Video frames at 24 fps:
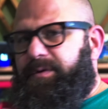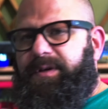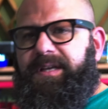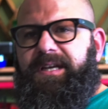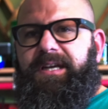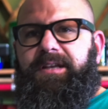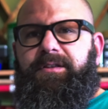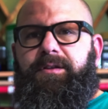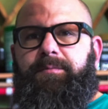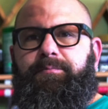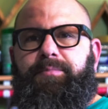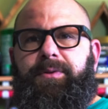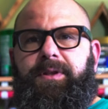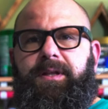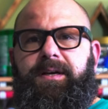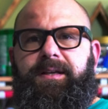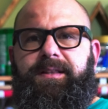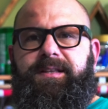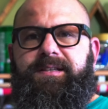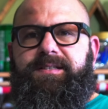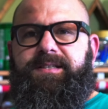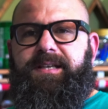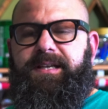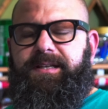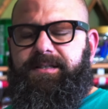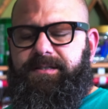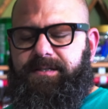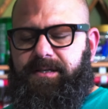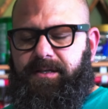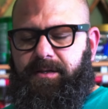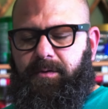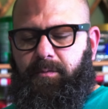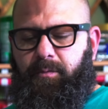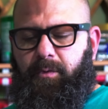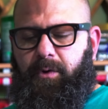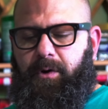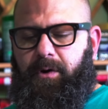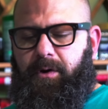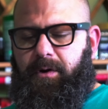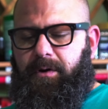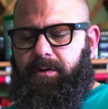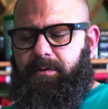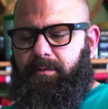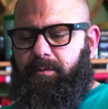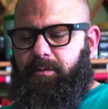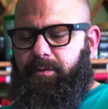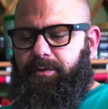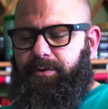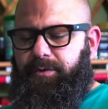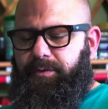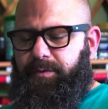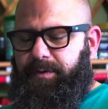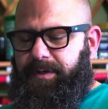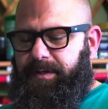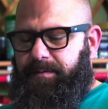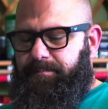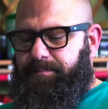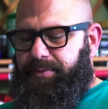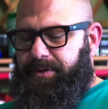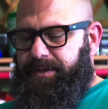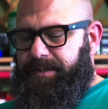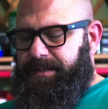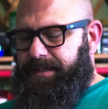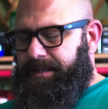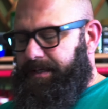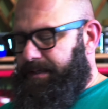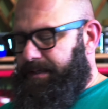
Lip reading: can either plug this into the wall or you can put